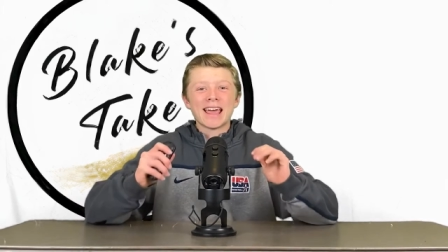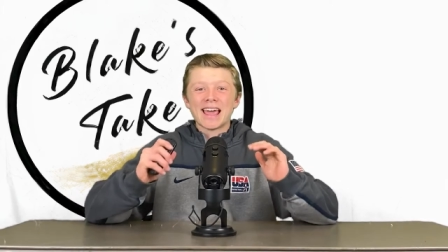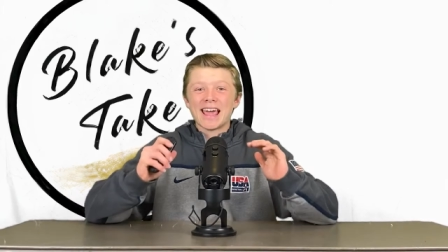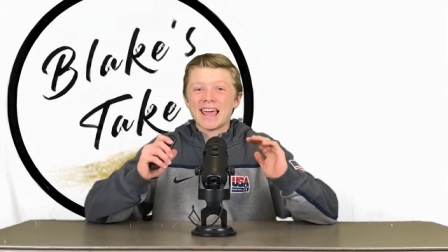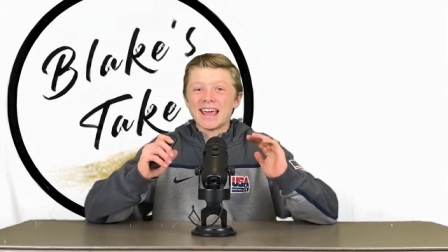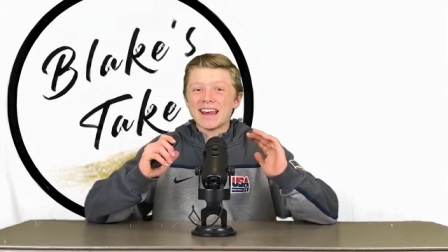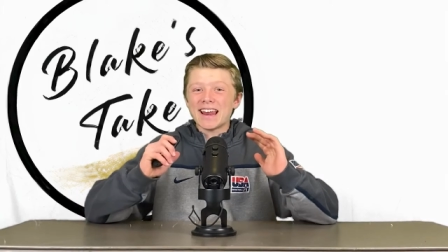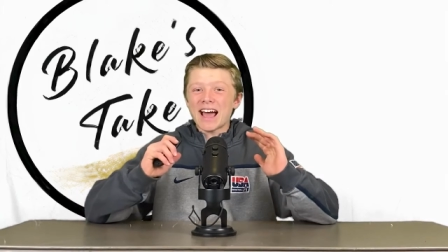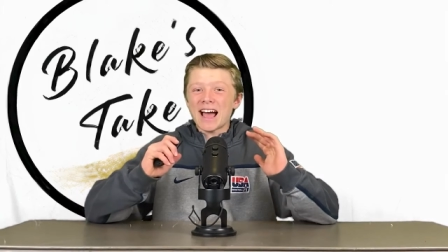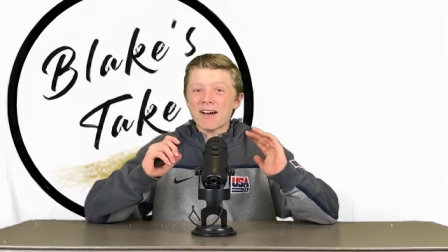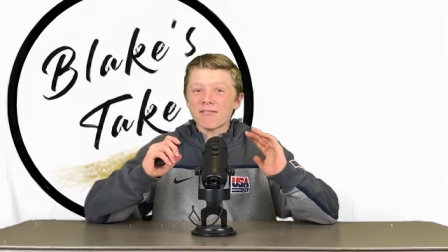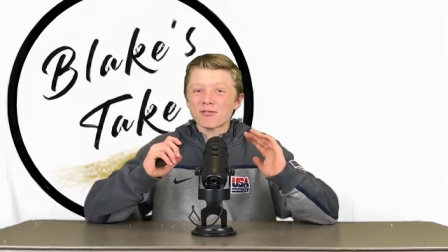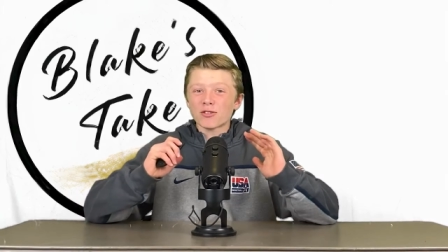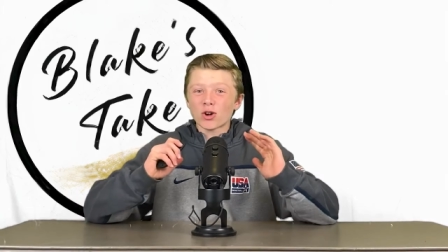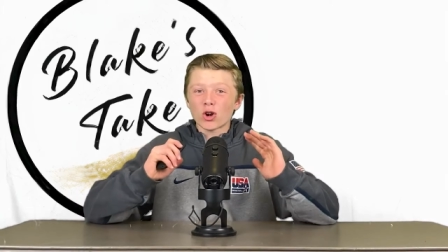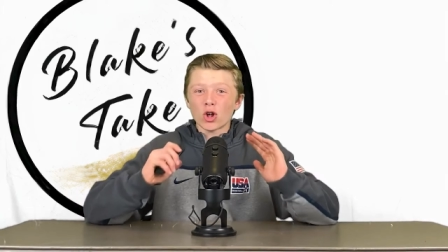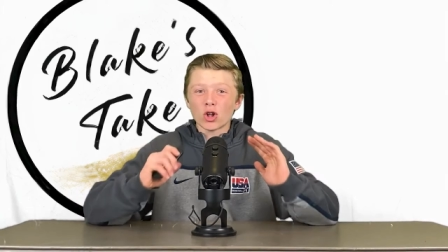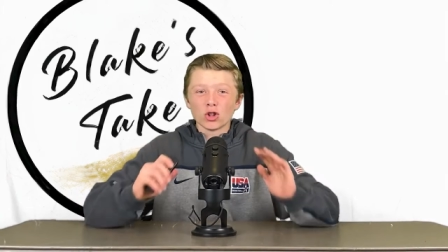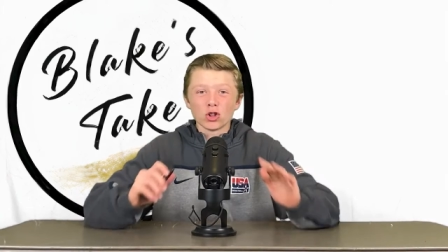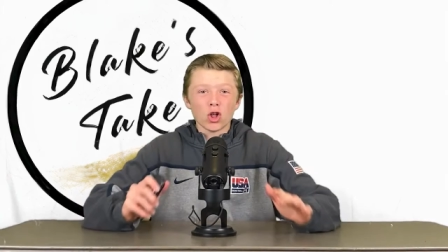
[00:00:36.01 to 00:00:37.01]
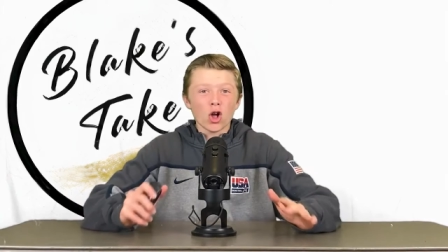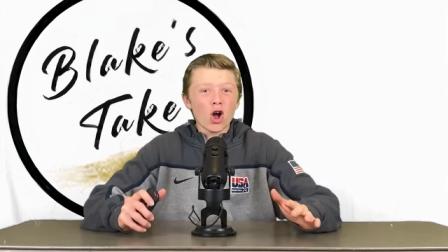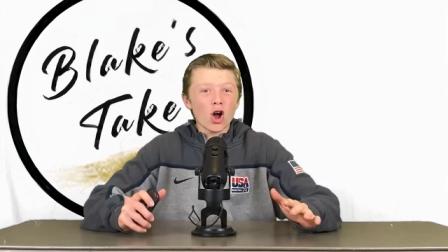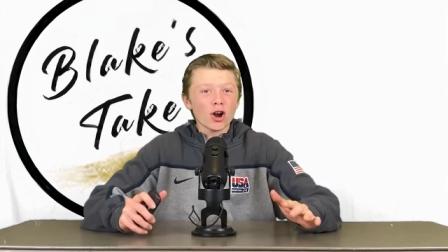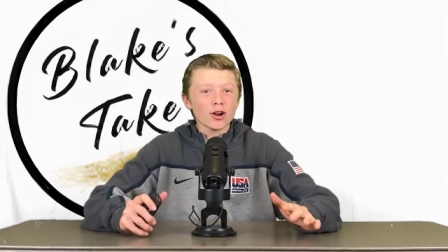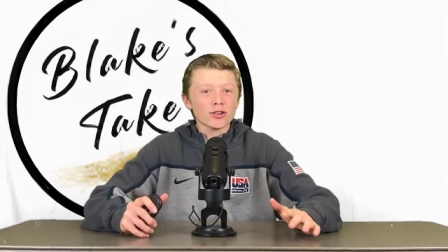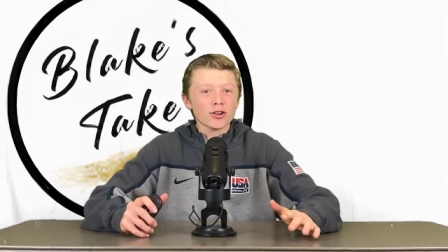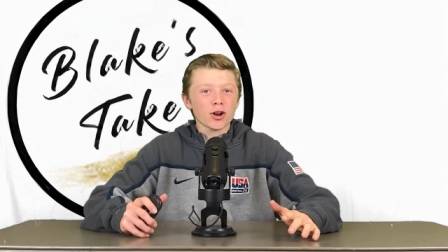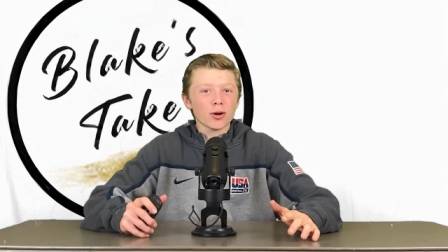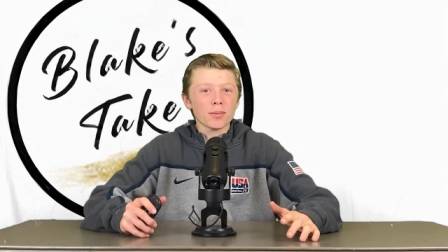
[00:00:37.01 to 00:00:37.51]
And after a
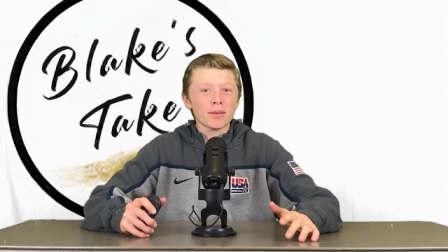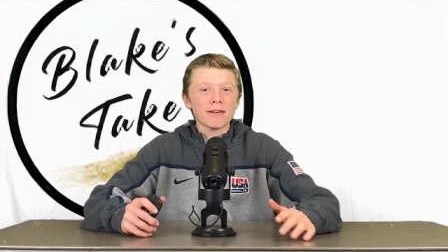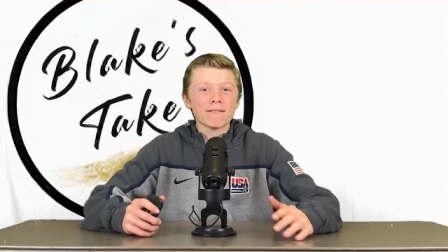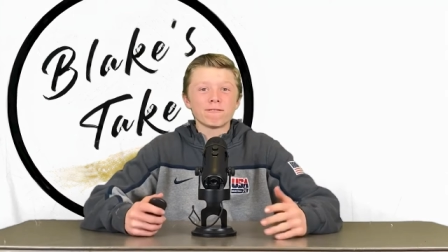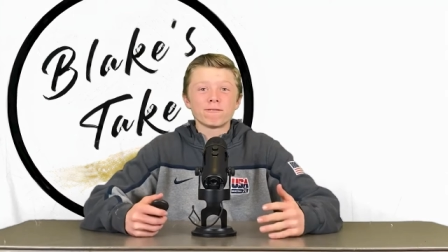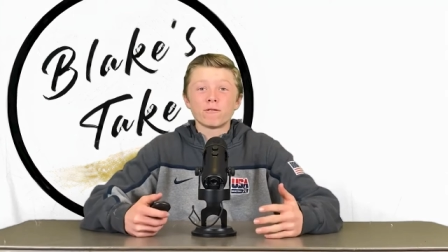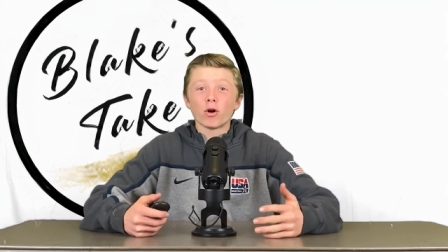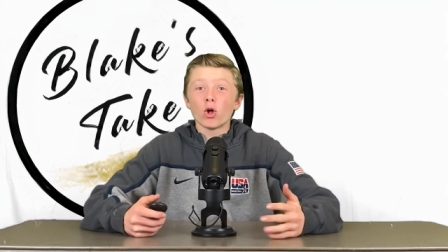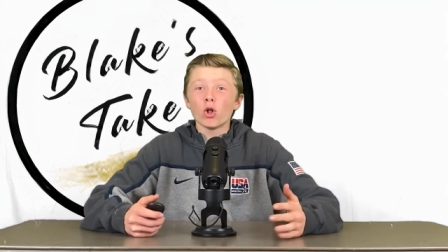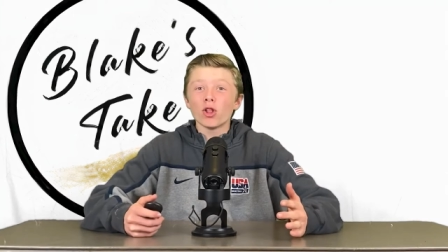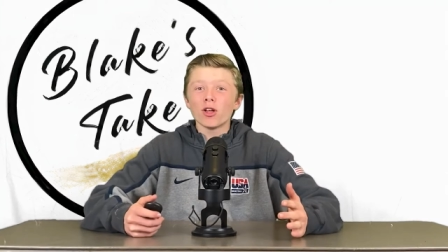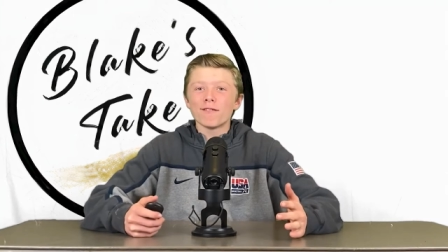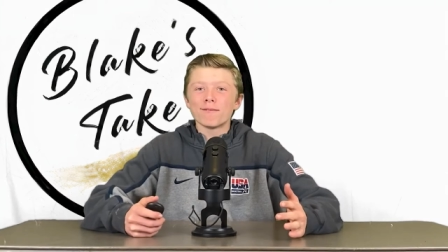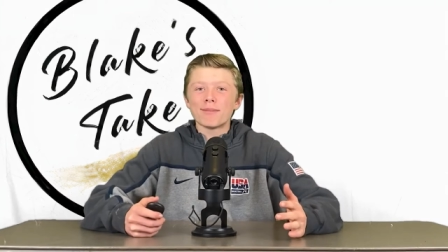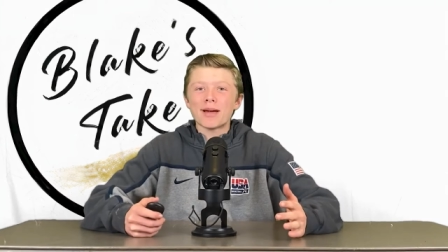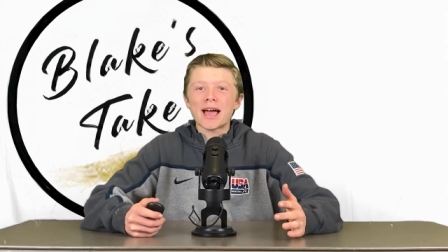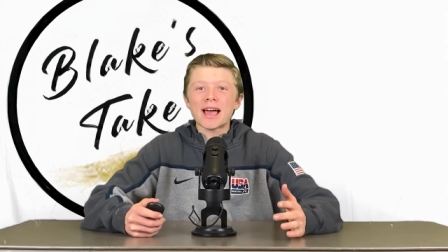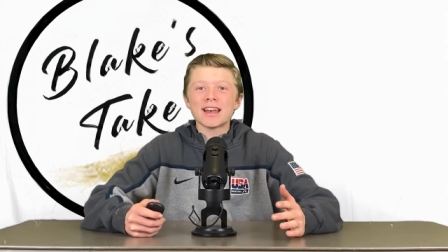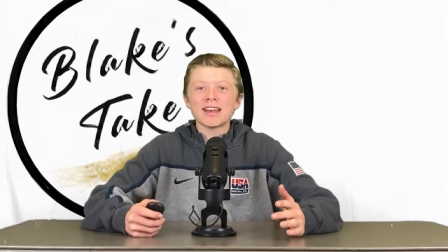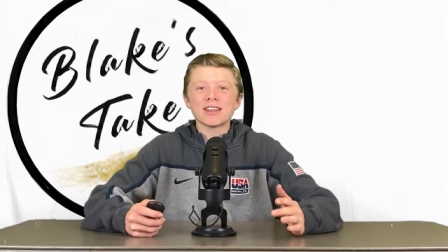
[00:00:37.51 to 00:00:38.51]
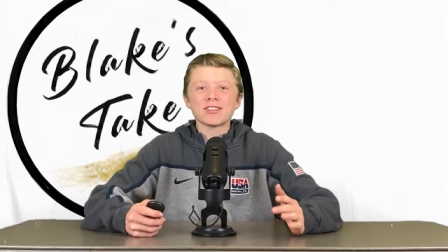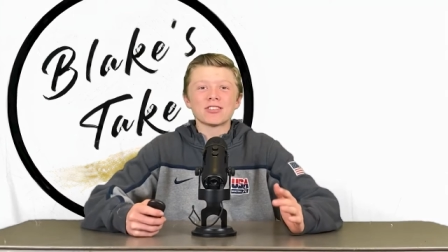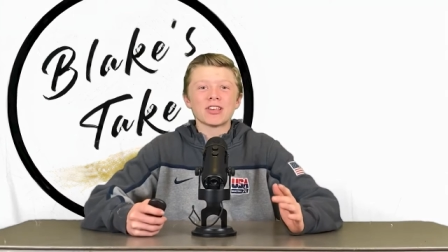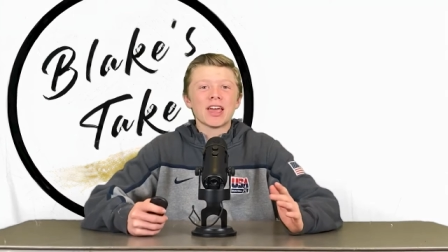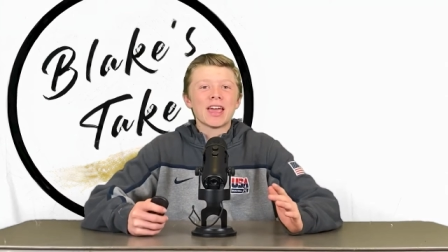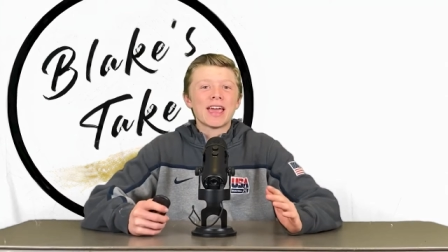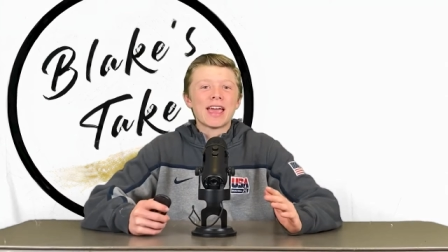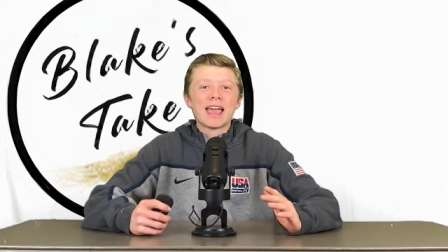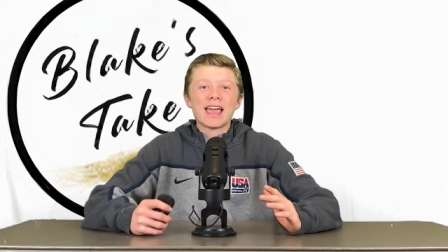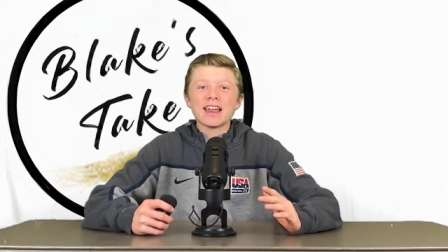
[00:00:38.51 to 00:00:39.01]
long tournament full of madness
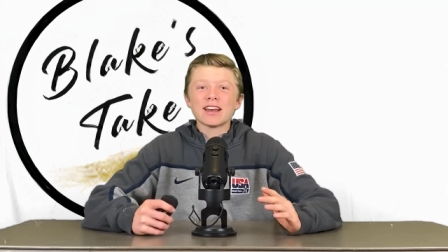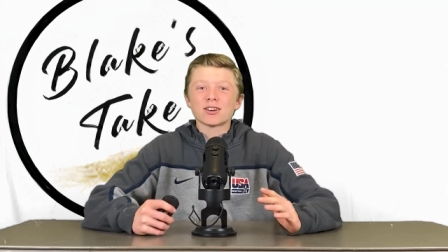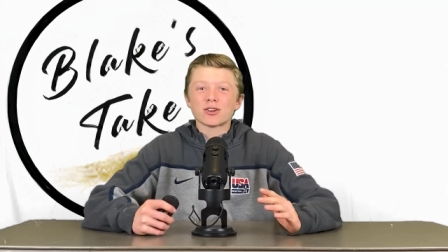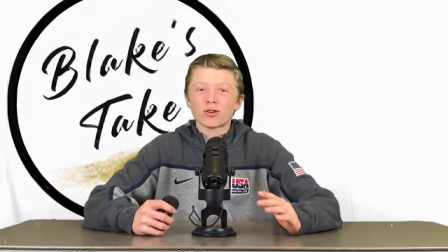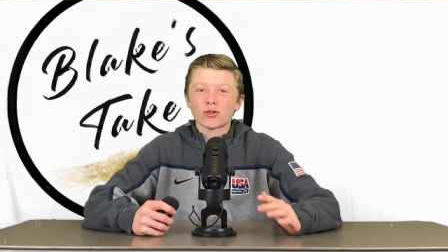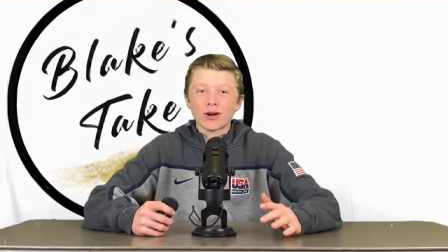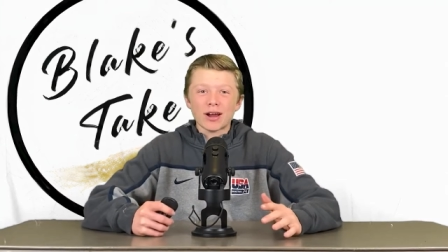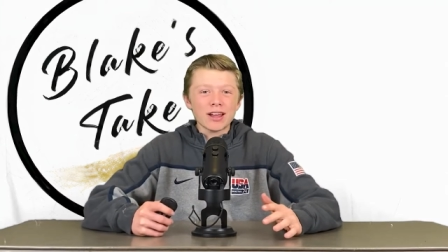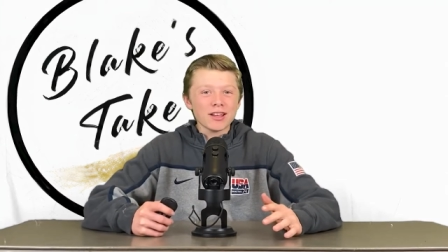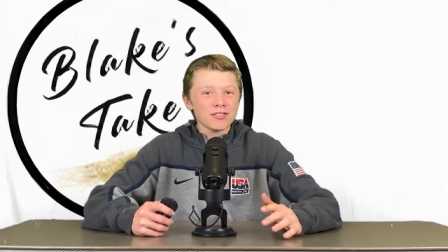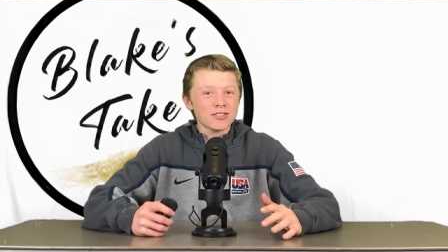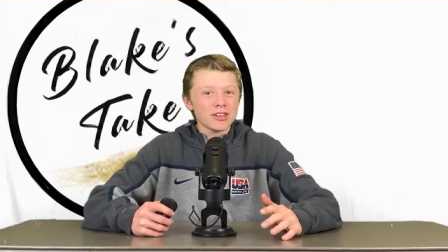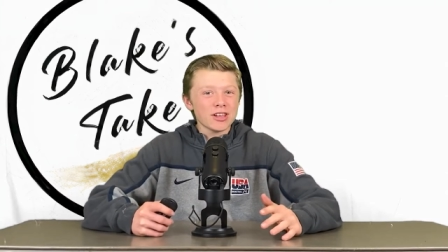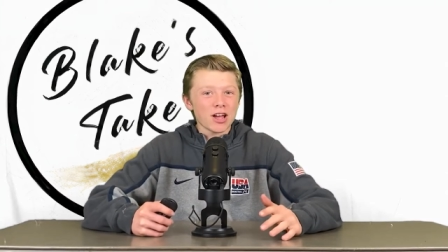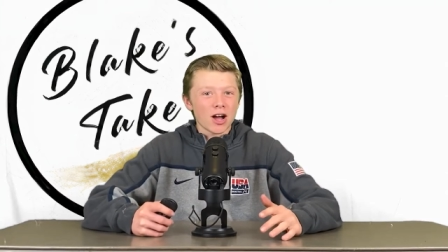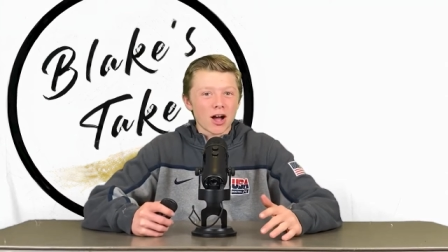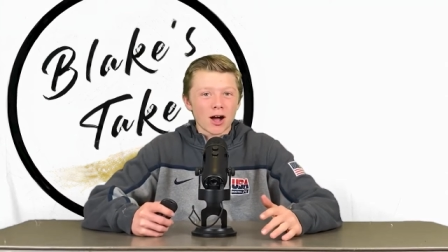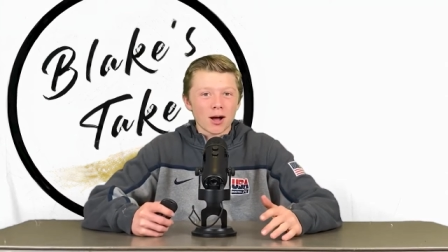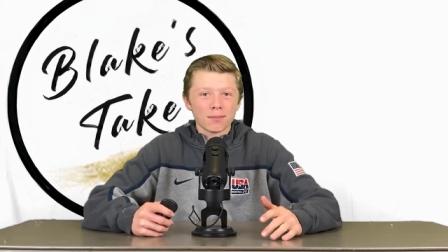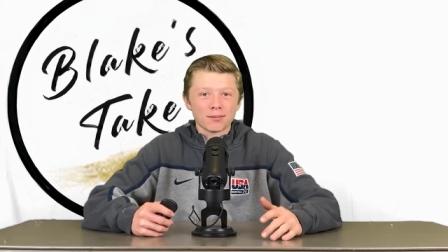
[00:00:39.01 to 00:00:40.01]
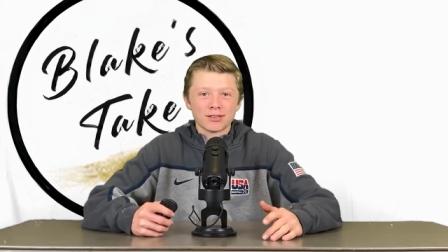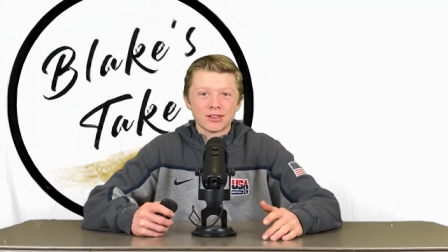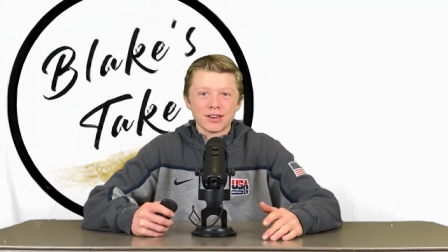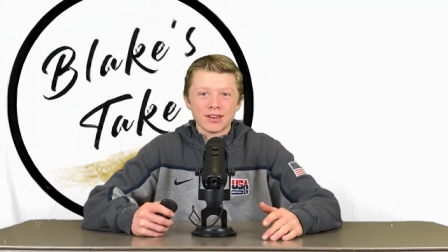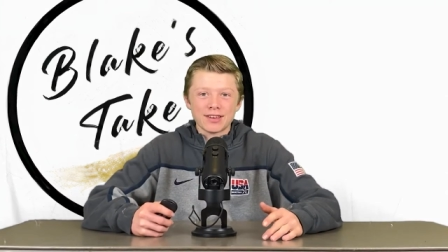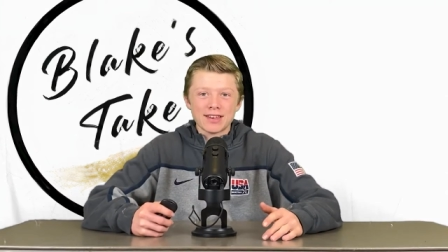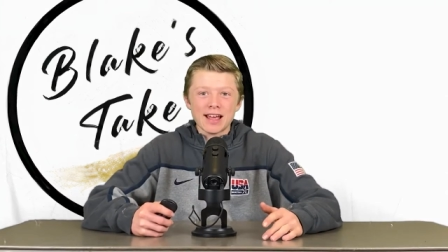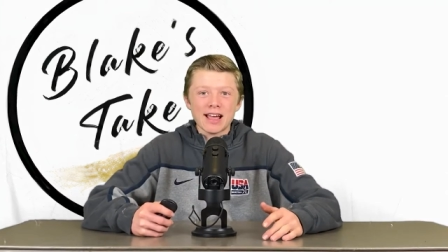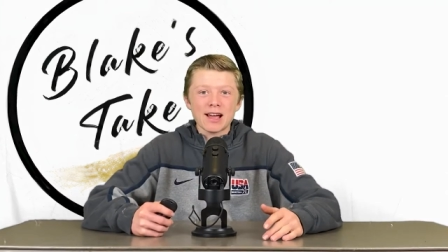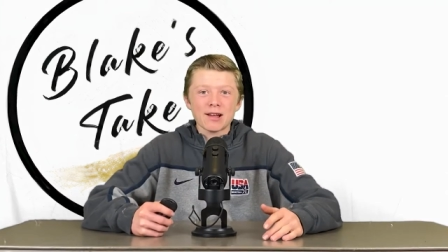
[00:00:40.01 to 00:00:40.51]
and crazy ups
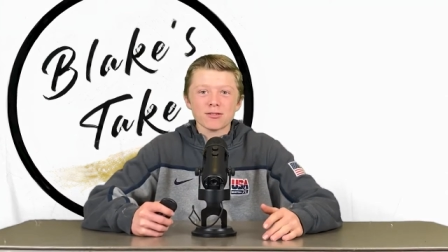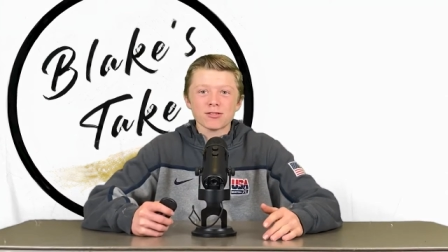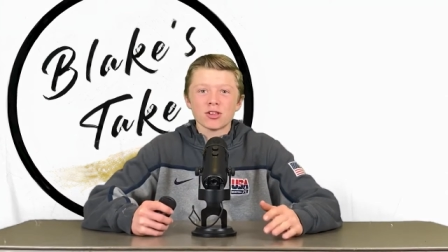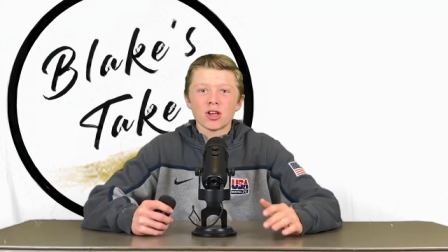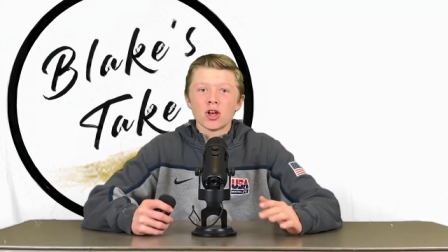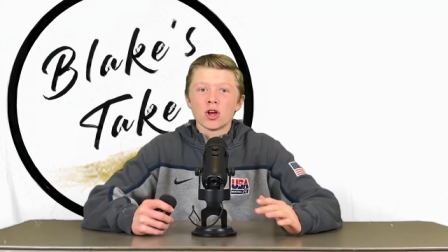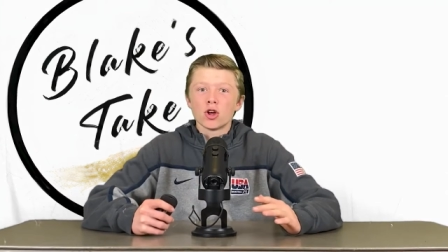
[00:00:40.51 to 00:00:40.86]
and downs,